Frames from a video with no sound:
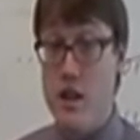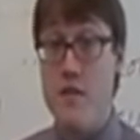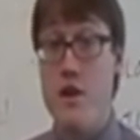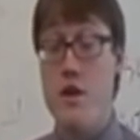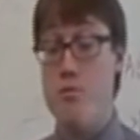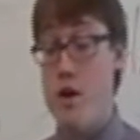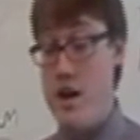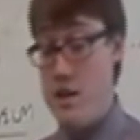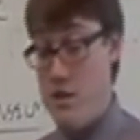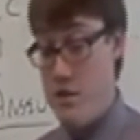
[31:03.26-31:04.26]
a very
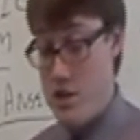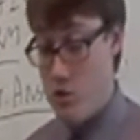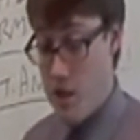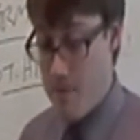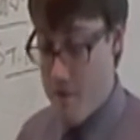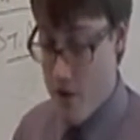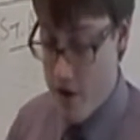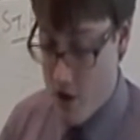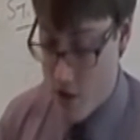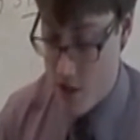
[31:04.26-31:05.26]
bright individual. He made very
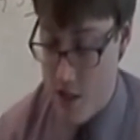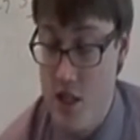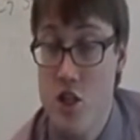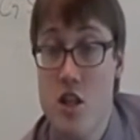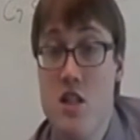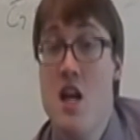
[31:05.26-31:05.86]
good decisions,